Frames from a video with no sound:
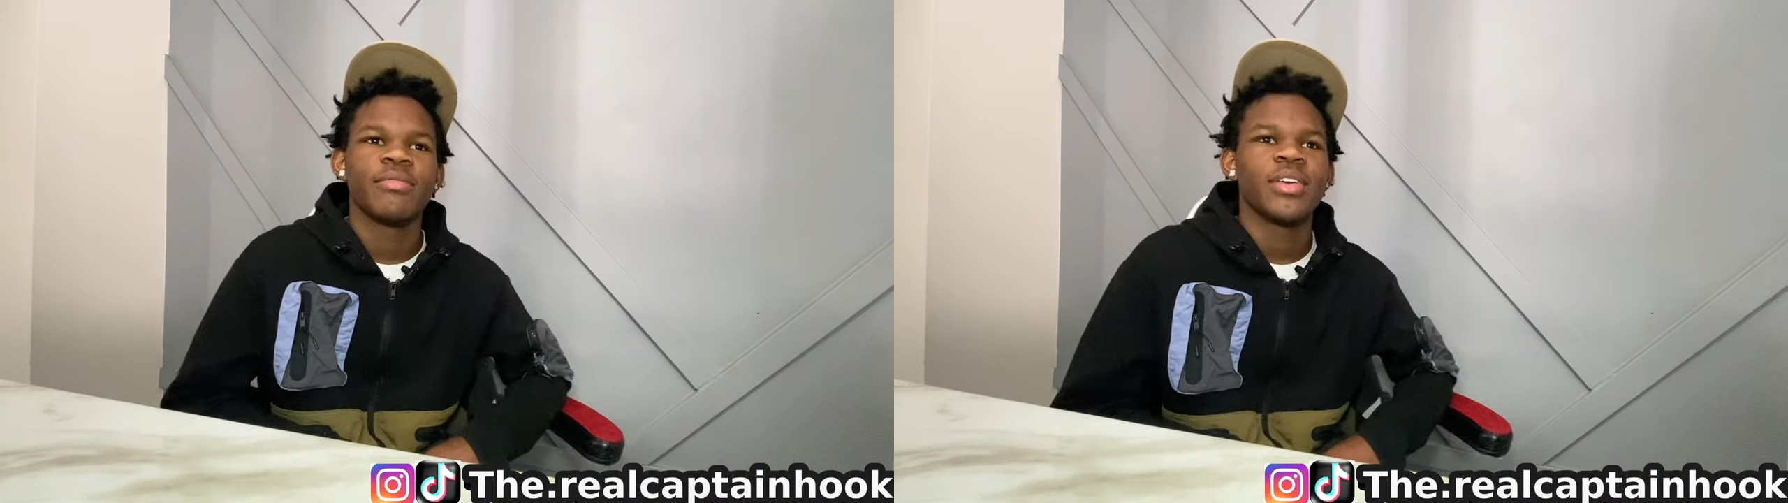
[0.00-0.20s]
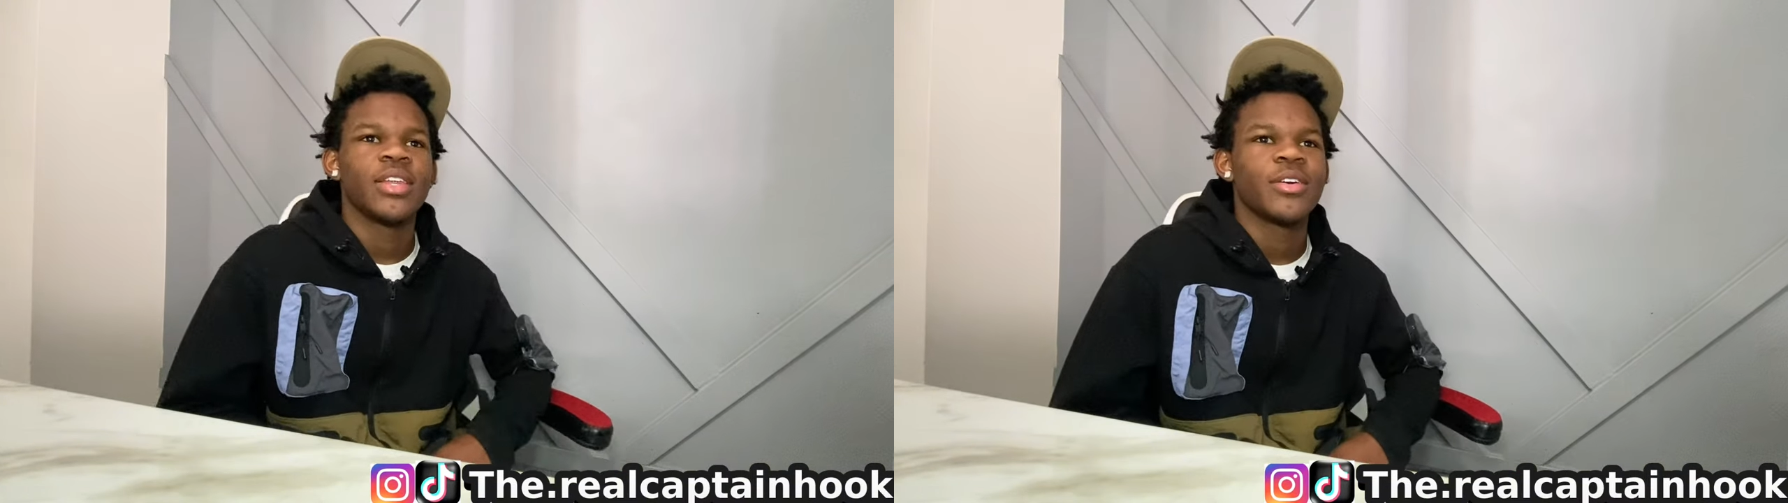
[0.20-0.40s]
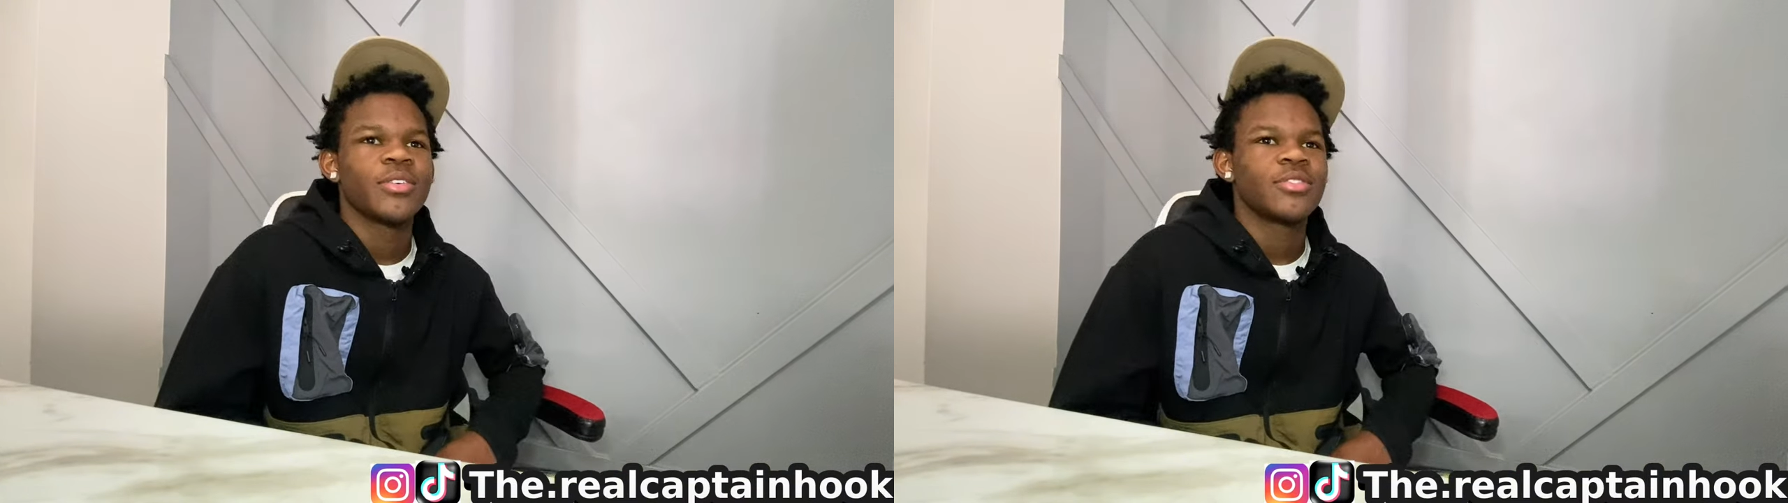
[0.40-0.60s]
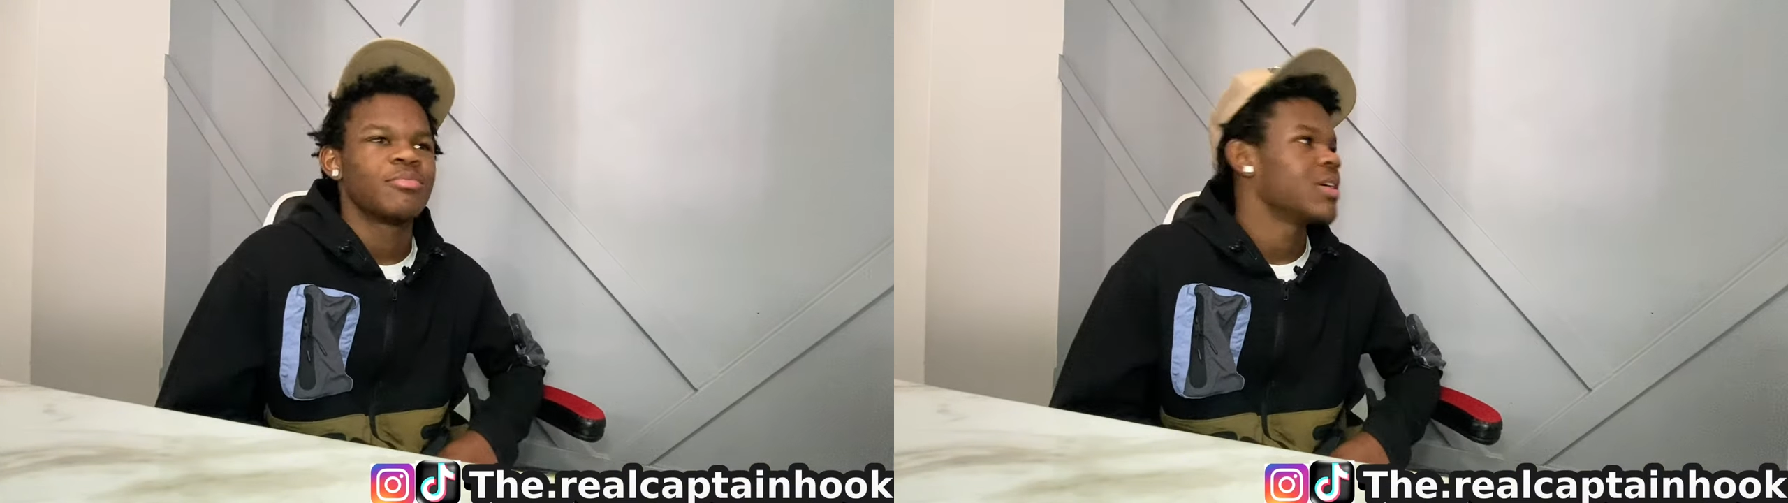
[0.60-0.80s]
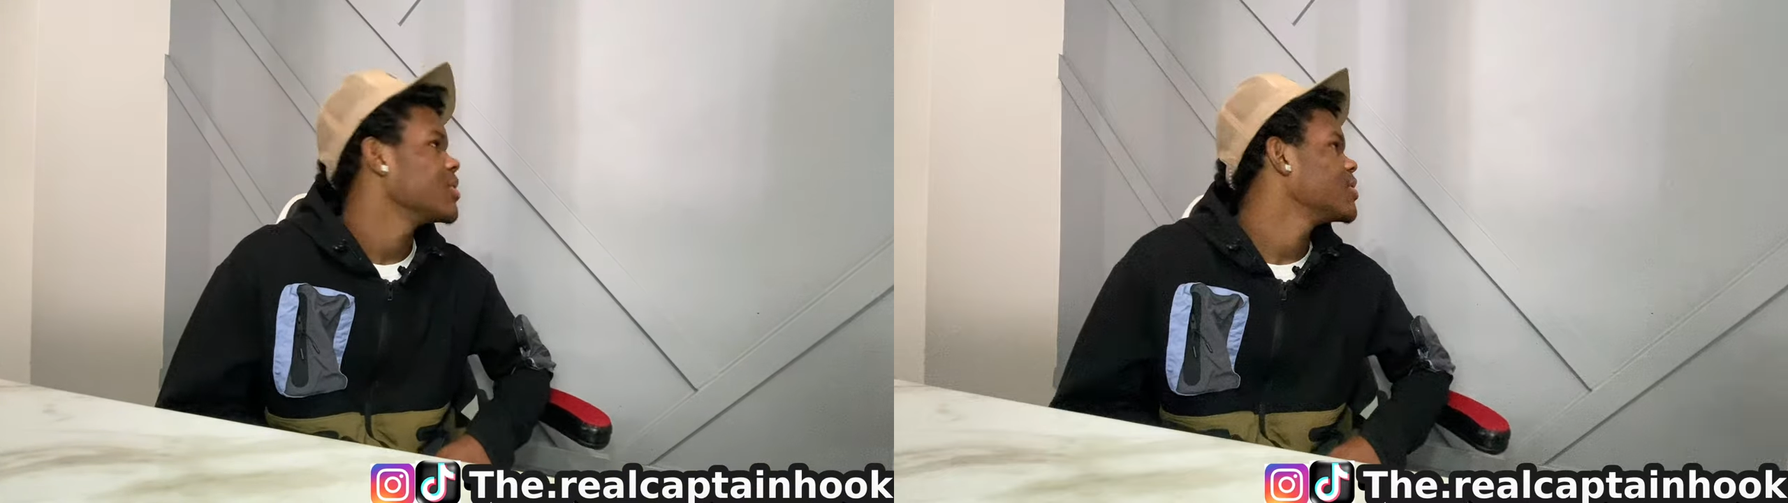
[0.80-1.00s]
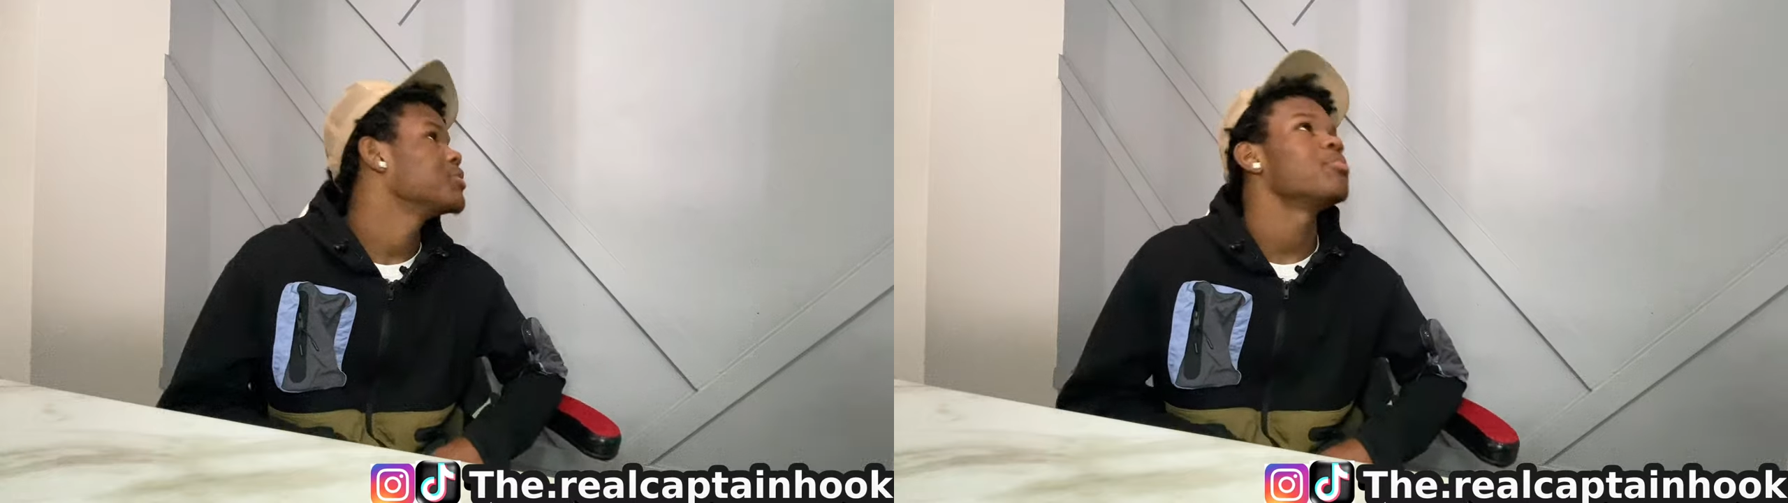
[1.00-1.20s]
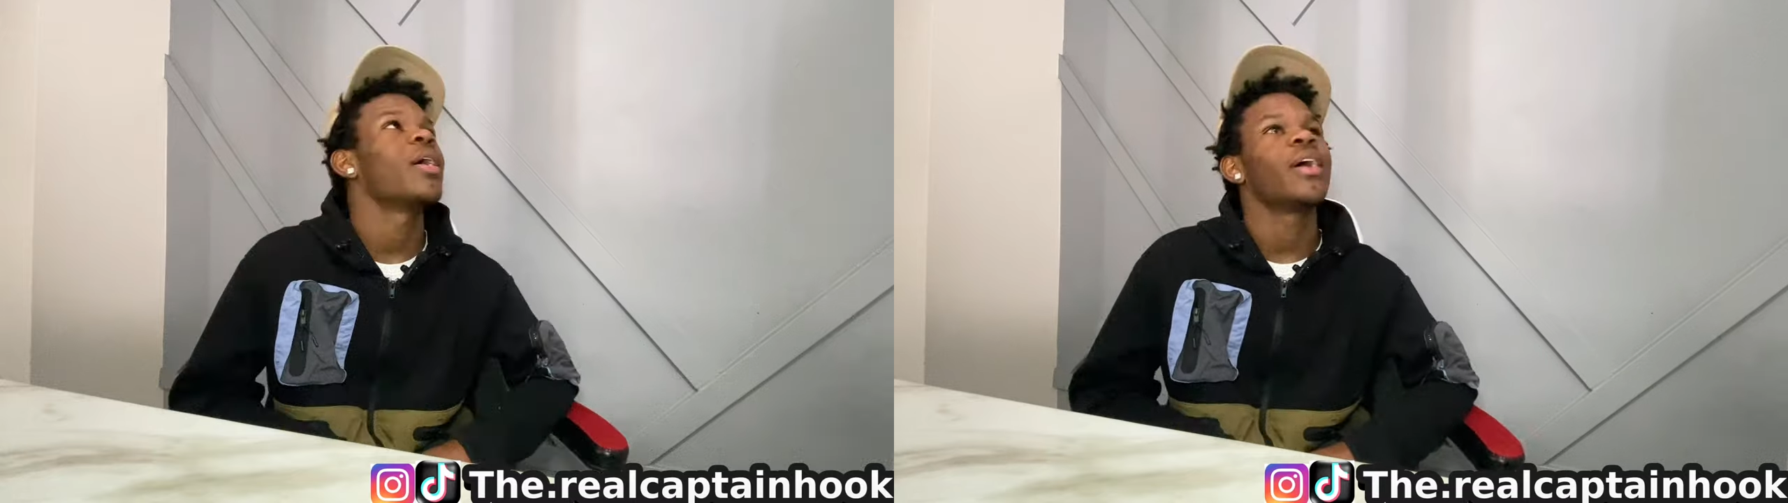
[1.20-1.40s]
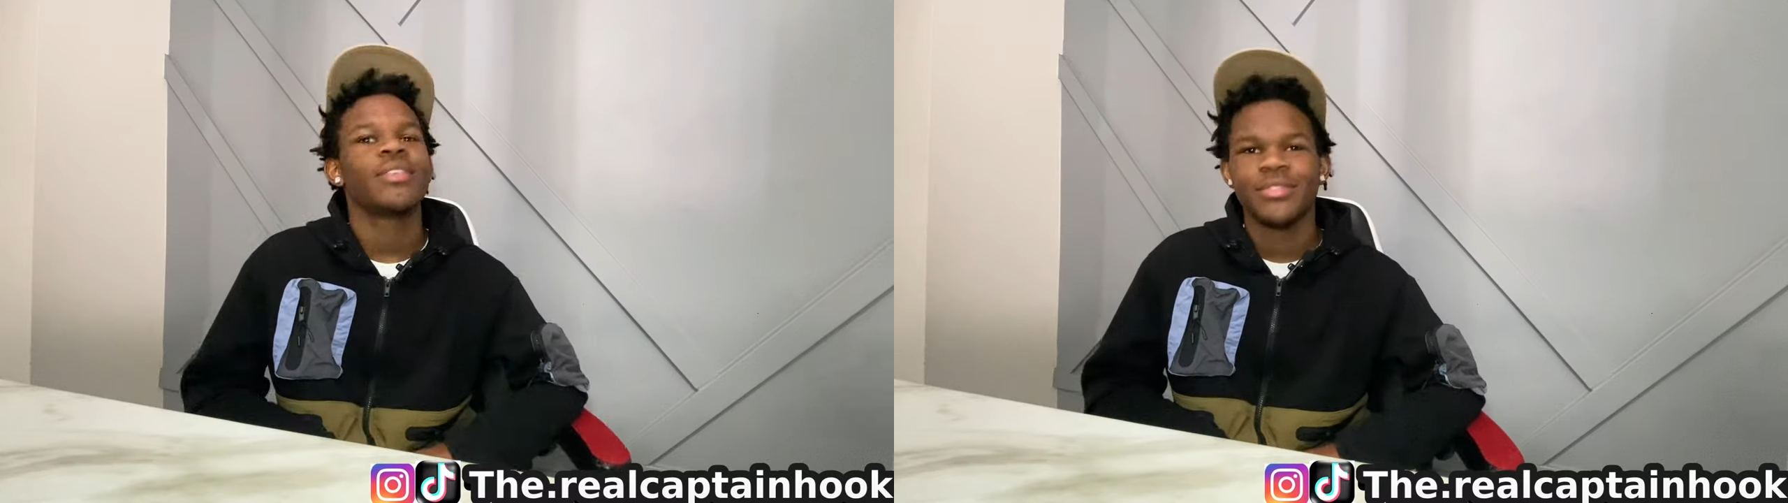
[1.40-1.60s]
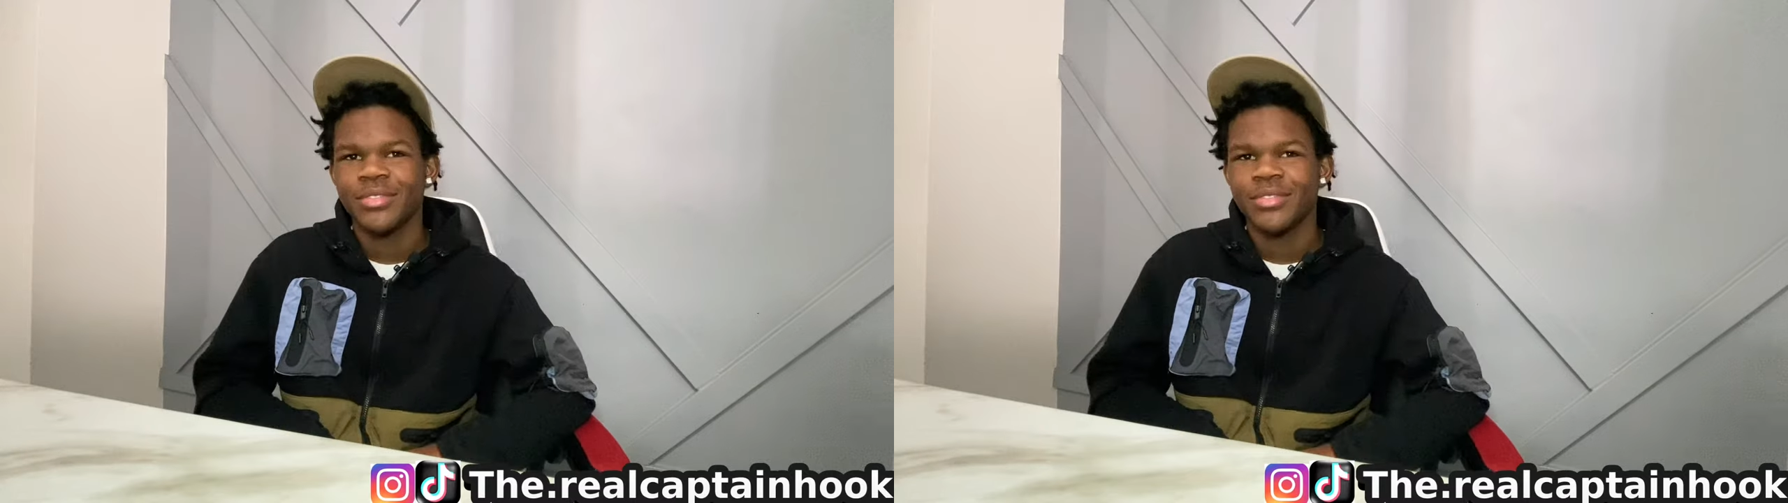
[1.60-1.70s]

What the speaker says: videos, my little spot.